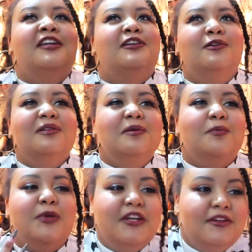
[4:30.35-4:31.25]
You know
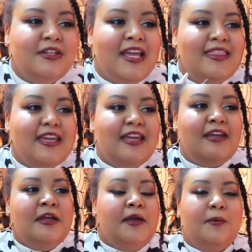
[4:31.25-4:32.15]
that weird
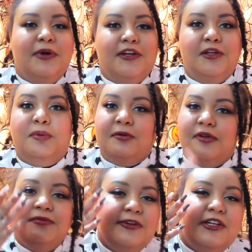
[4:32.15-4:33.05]
thing where your
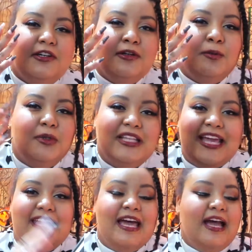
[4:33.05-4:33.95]
peripheral will
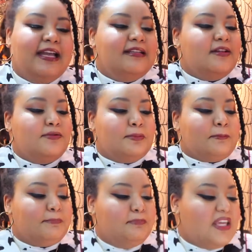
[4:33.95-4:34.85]
like kind of
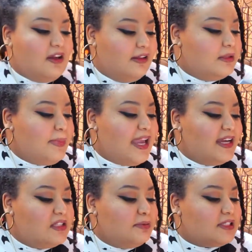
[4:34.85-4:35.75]
be on the
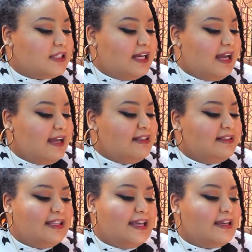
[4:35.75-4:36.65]
page but you're kind
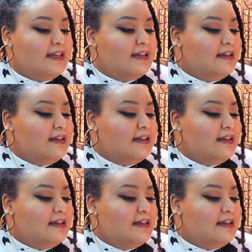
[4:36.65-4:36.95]
of like